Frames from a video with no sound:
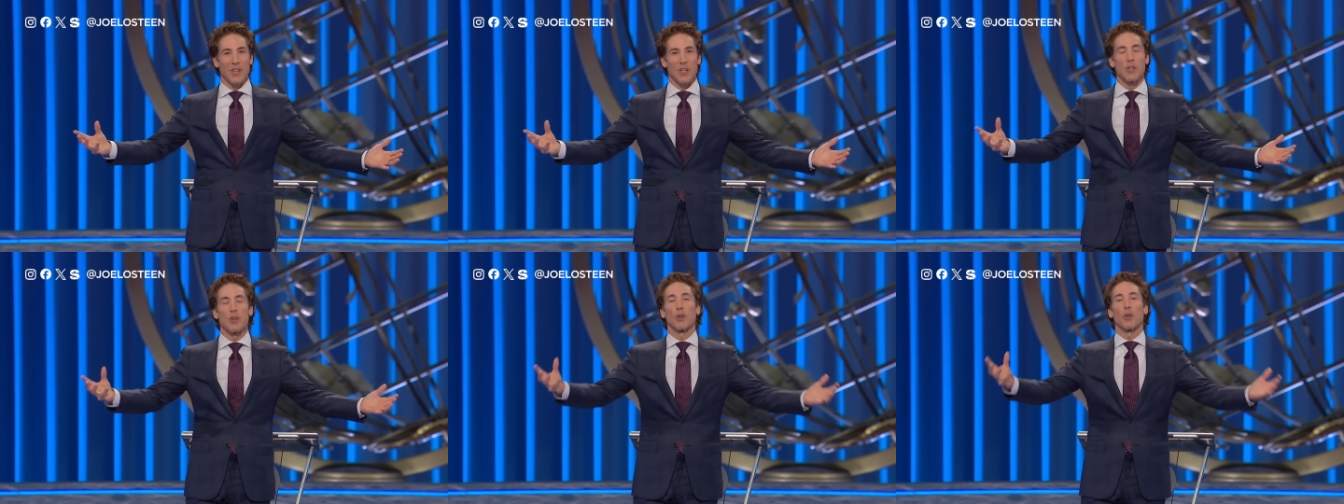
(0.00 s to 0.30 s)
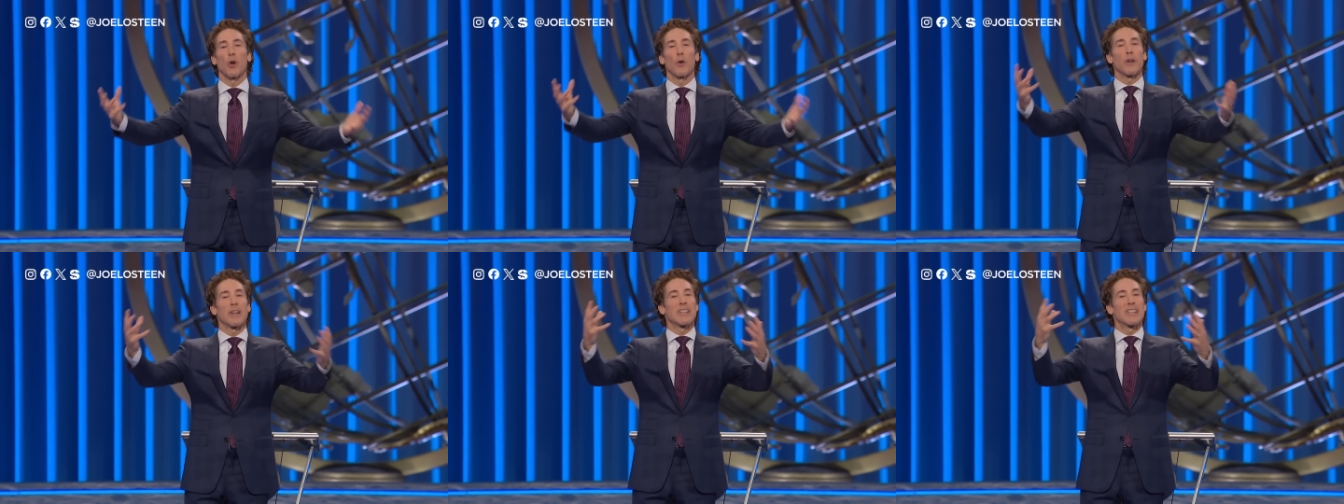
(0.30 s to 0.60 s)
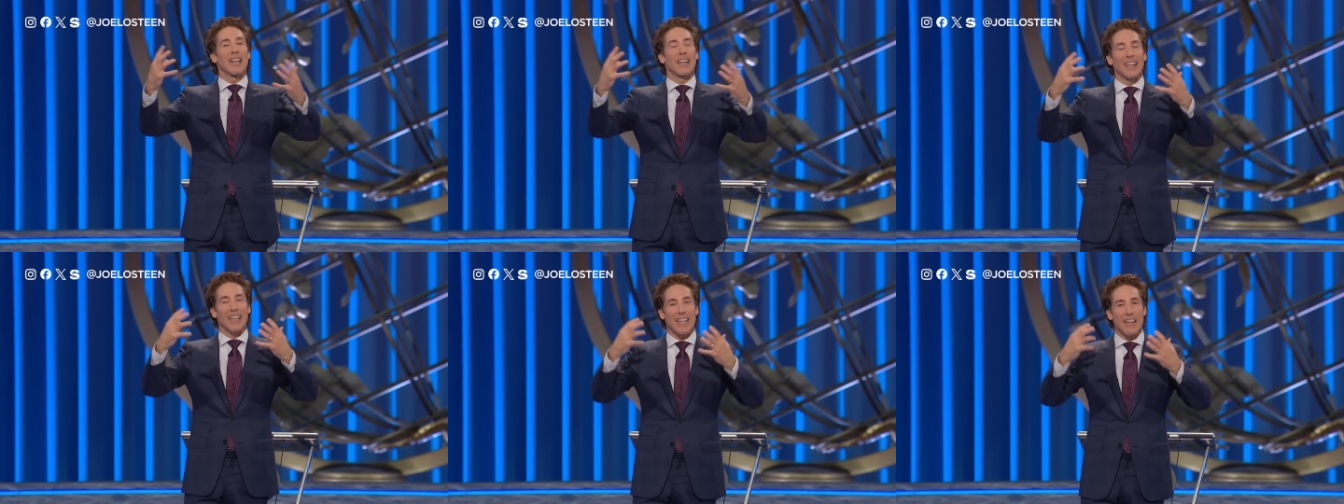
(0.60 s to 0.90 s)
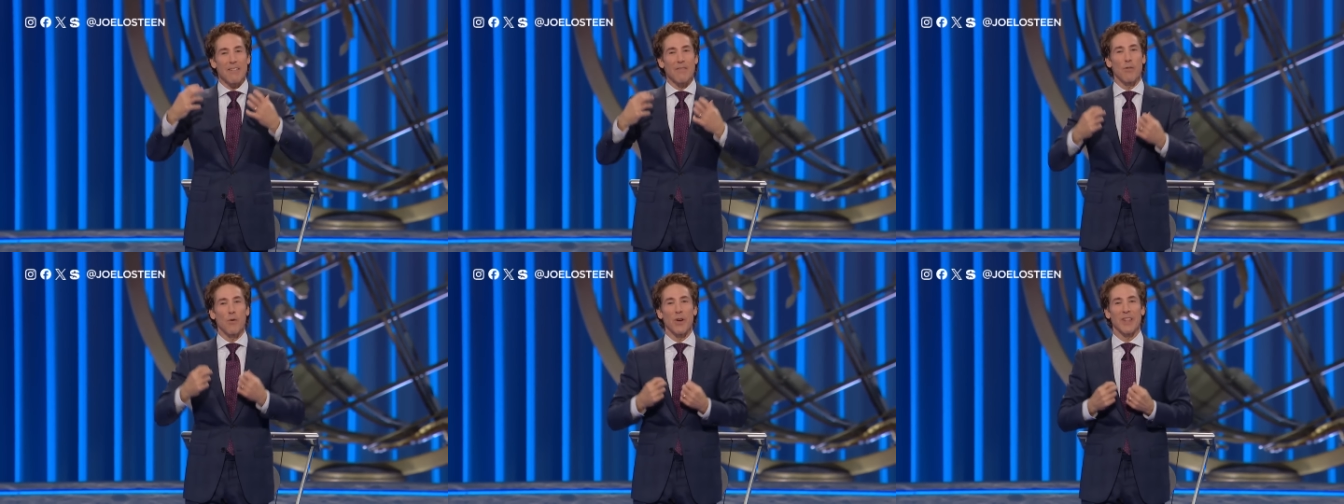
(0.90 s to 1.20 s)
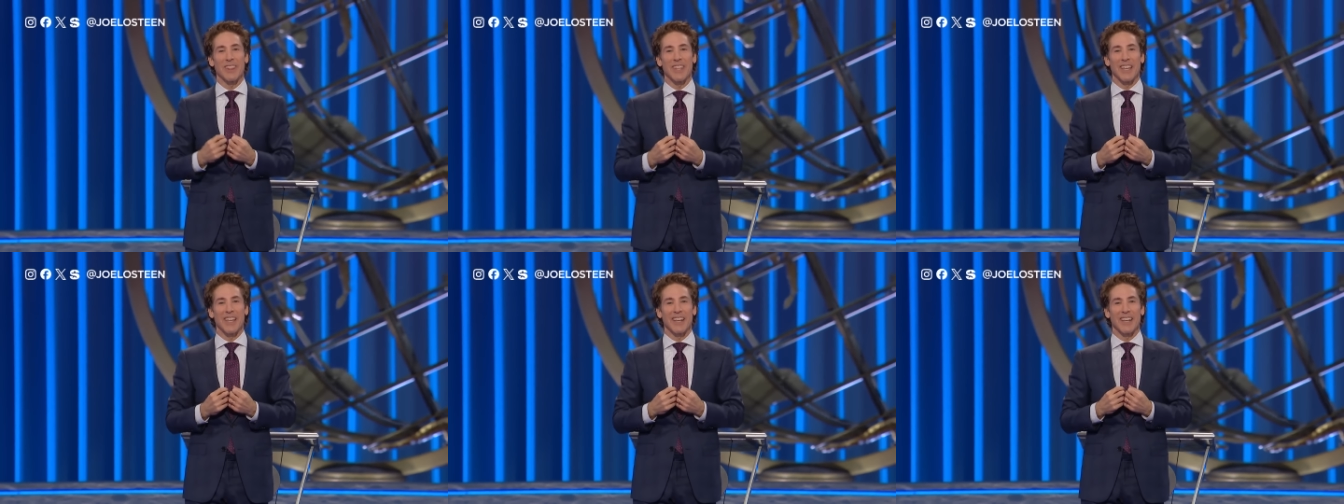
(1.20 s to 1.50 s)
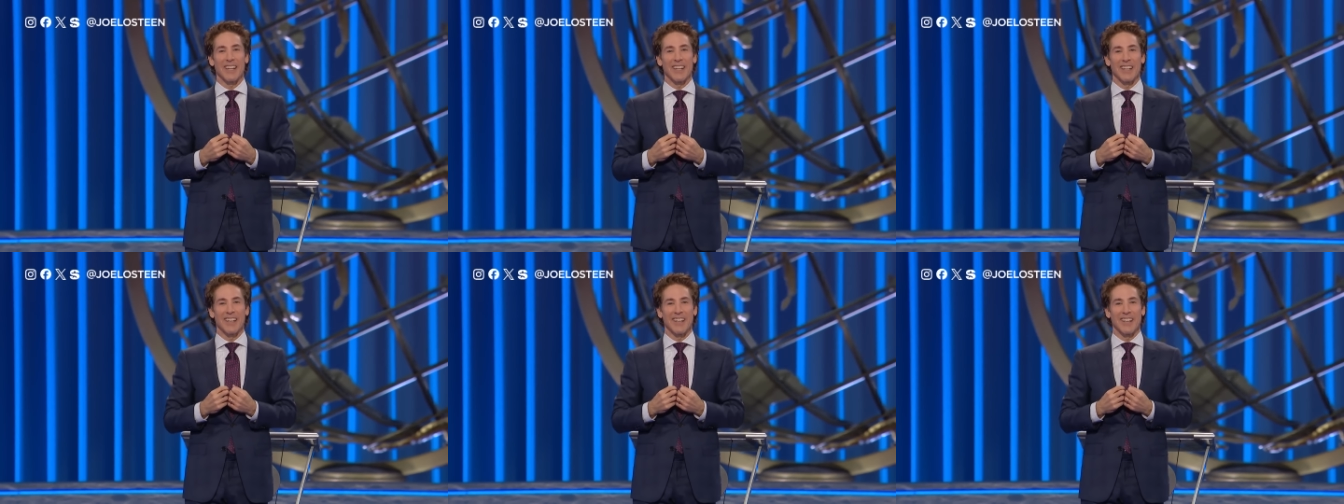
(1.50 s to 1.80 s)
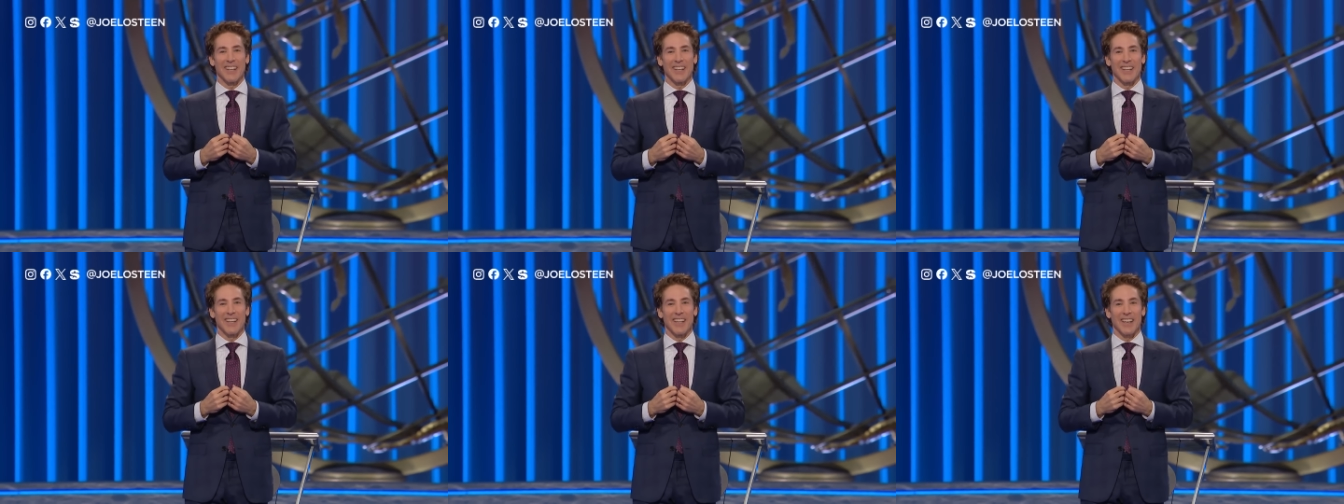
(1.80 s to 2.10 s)
You're learning to live with it,
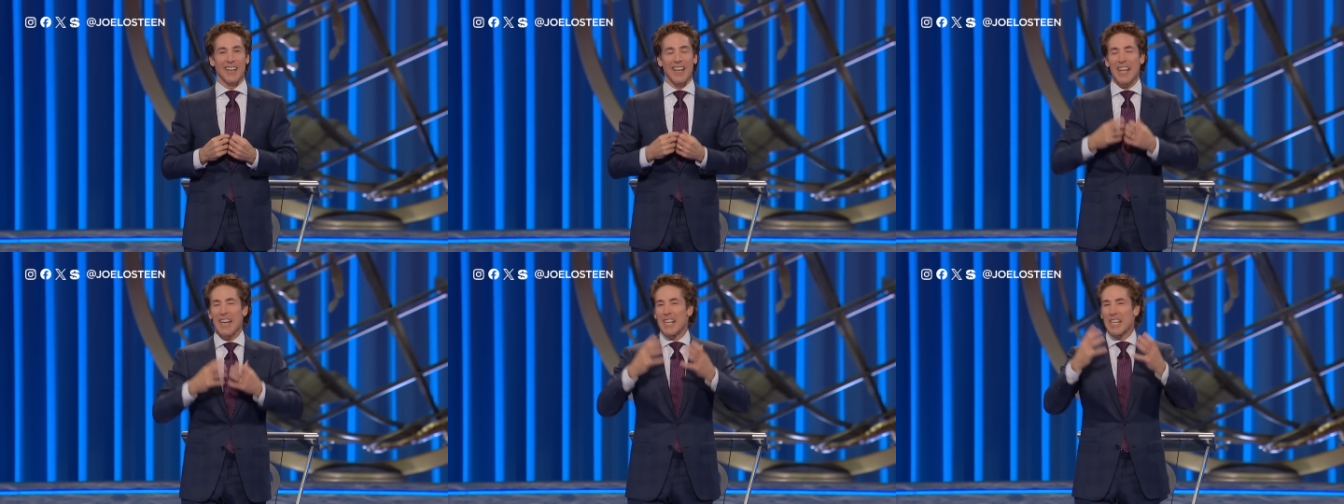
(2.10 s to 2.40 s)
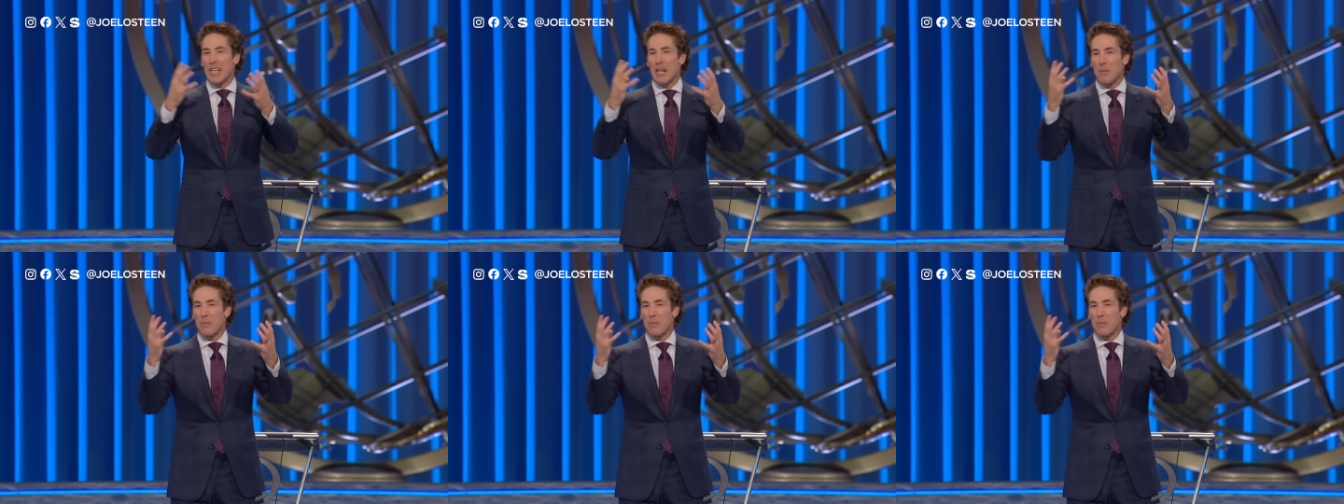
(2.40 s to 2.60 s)
letting